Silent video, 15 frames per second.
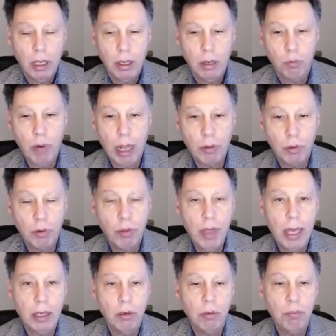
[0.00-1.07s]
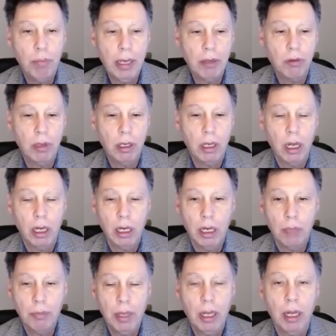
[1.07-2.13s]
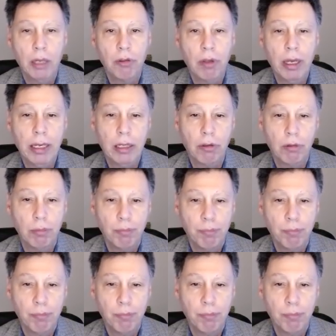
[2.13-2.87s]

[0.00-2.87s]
rather than basing on science.